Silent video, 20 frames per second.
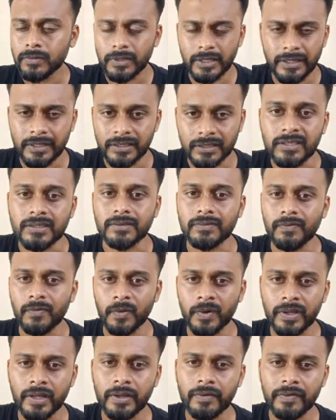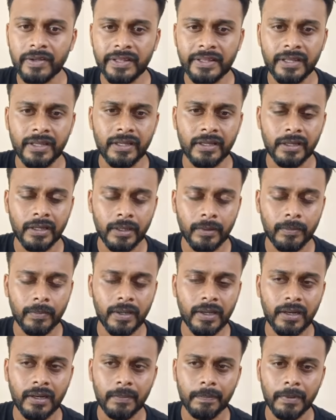So it is working with the
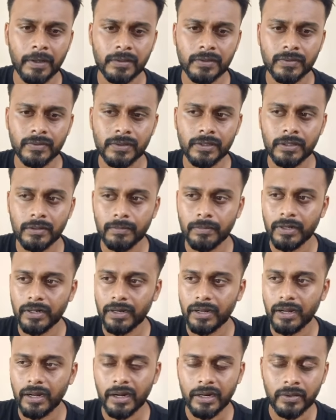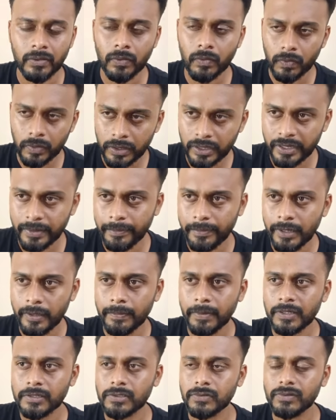email password, but I don't want
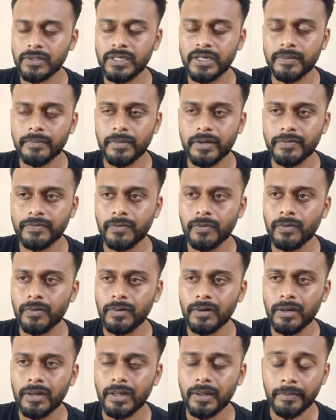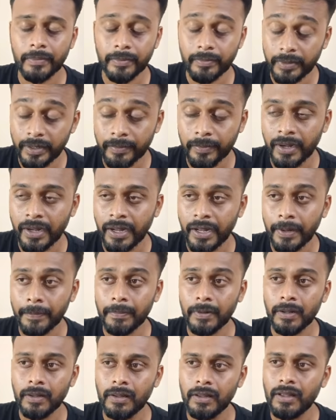email password in my phone. I mean, in my
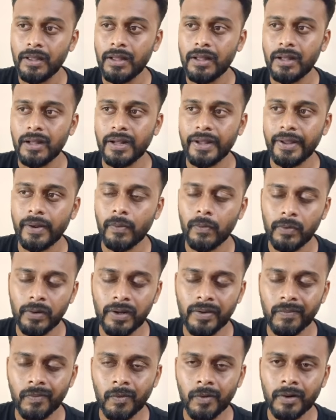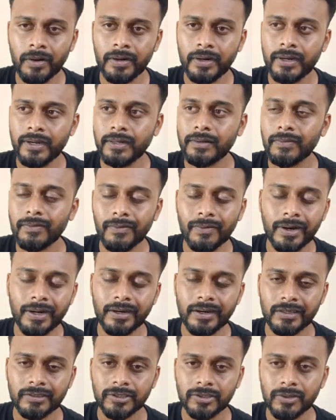app, I only wanted a
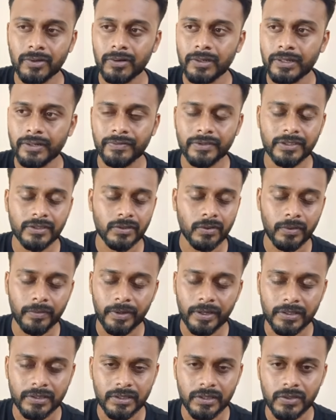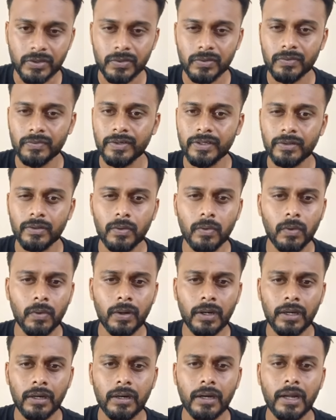one-touch login, which is going to be SSO with
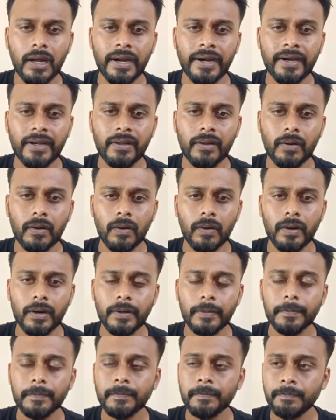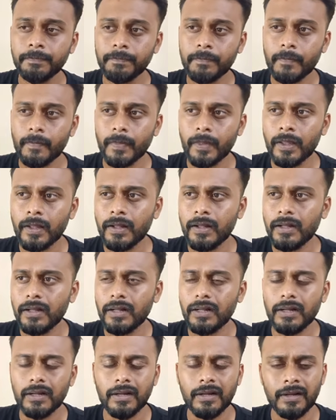Google ID or
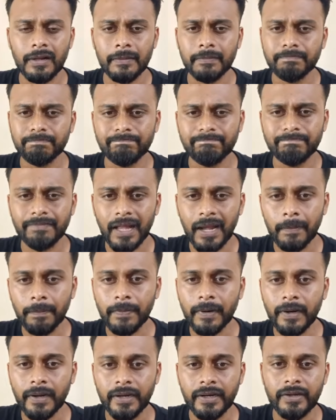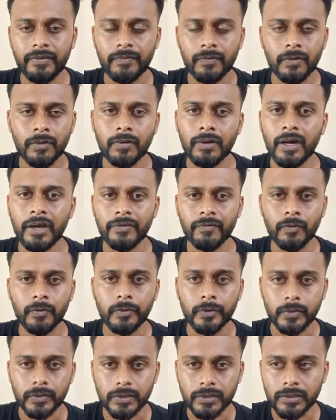uh, Apple ID for
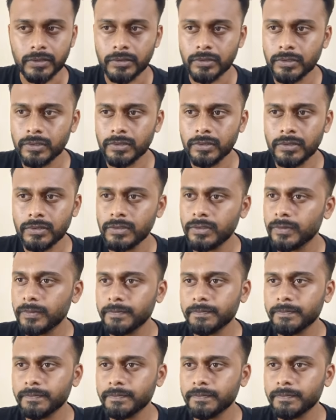iPhone users.